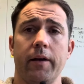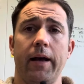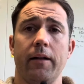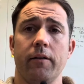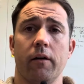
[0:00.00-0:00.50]
I
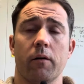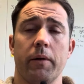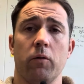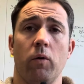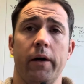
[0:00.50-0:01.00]
hadn't done
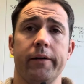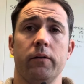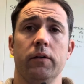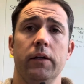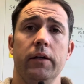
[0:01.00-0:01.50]
them in a
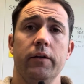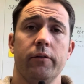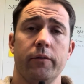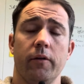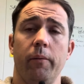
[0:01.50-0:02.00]
while.
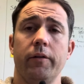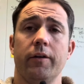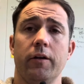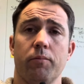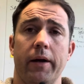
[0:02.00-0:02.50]
So it's always
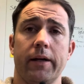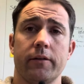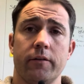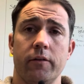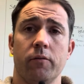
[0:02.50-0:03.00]
good to
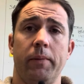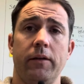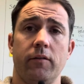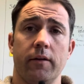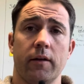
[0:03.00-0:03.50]
practice those
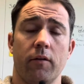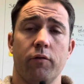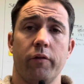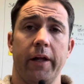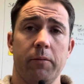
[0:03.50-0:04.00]
basic
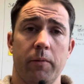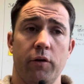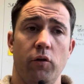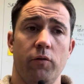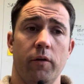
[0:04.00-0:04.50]
flight
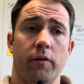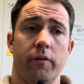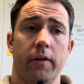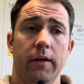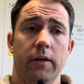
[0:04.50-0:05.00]

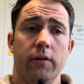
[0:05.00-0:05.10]
maneuvers.